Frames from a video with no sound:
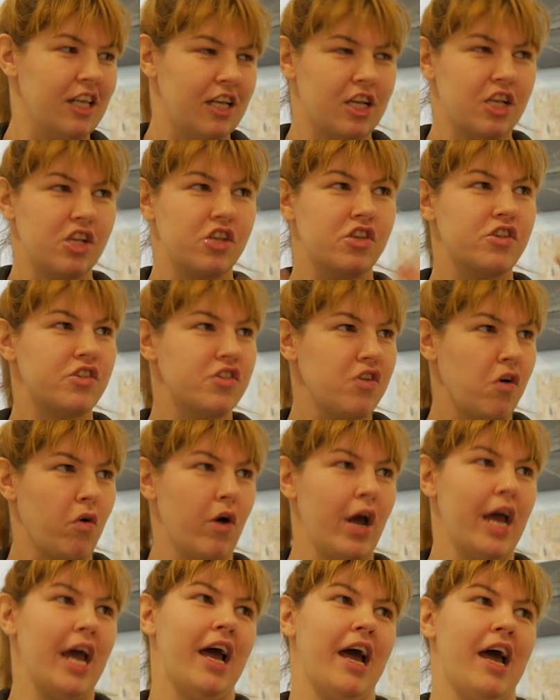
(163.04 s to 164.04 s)
I'm
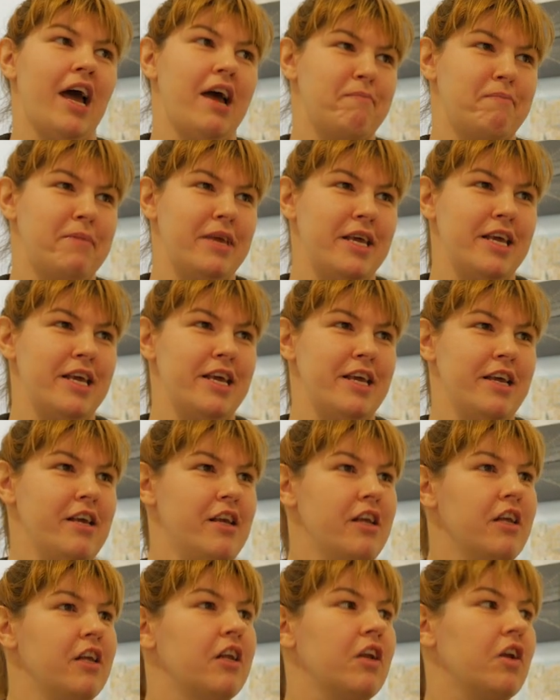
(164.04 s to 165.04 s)
so happy.
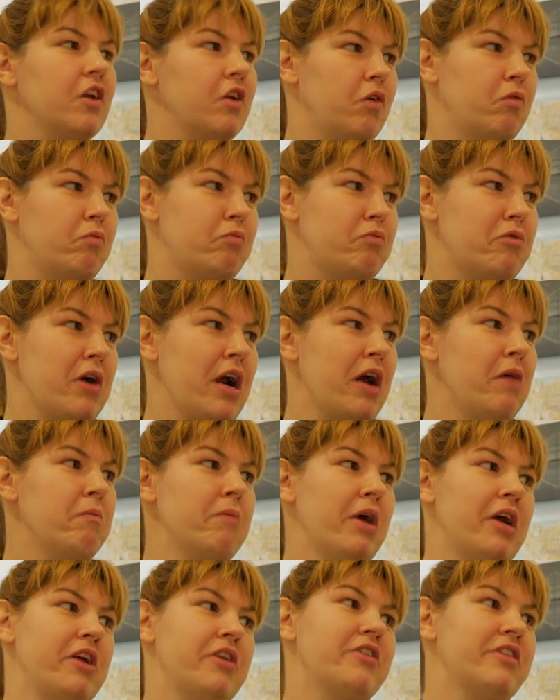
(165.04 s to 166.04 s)
I'm proud
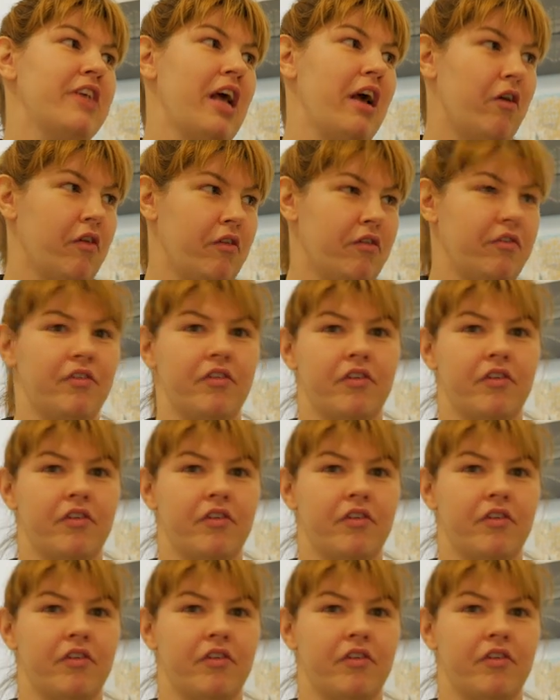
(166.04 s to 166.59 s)
of myself.